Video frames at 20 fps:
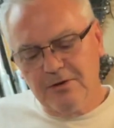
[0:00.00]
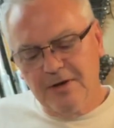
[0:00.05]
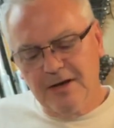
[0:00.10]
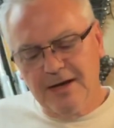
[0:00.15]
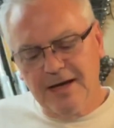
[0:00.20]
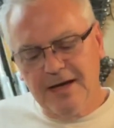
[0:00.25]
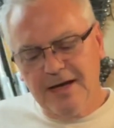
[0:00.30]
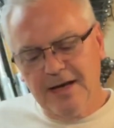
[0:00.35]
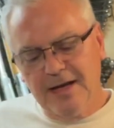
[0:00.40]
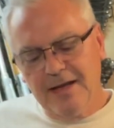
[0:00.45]

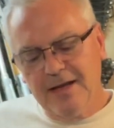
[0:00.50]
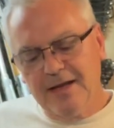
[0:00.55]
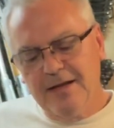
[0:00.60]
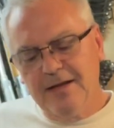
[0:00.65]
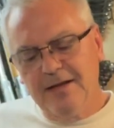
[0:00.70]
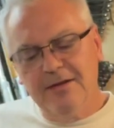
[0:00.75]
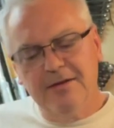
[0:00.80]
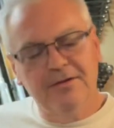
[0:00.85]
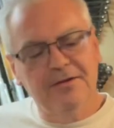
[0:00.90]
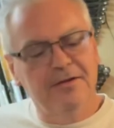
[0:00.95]
gun.
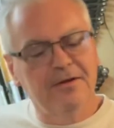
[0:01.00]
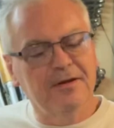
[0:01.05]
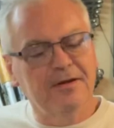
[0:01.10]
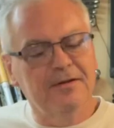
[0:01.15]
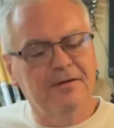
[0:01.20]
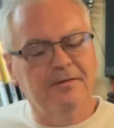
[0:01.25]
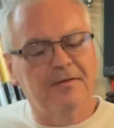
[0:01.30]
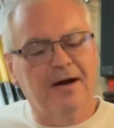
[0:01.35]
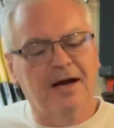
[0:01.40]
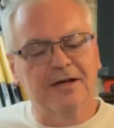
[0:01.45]

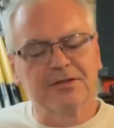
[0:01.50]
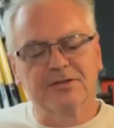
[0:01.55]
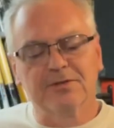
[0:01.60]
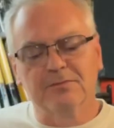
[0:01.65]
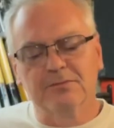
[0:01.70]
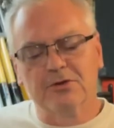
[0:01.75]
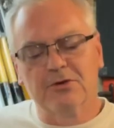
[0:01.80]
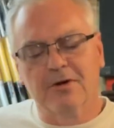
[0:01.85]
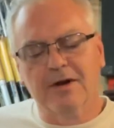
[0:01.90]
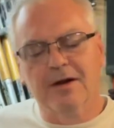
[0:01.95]

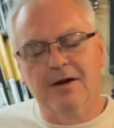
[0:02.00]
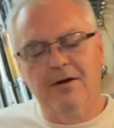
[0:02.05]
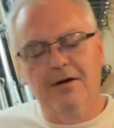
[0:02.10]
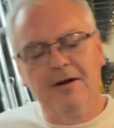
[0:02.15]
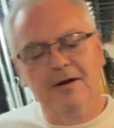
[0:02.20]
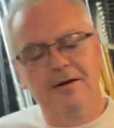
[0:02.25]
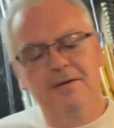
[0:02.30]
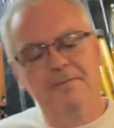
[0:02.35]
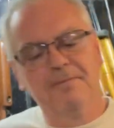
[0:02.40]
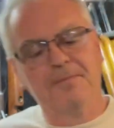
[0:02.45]
Awesome trigger.
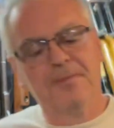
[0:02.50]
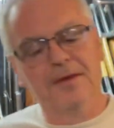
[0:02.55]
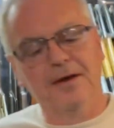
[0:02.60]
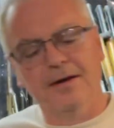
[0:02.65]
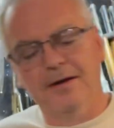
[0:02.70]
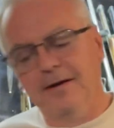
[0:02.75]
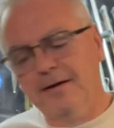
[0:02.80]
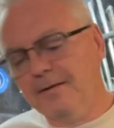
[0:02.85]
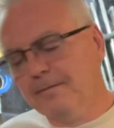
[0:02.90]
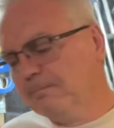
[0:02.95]

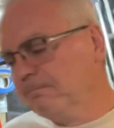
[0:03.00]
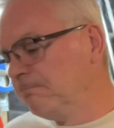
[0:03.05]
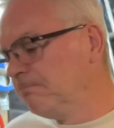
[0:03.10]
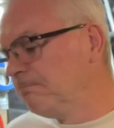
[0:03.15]
Um,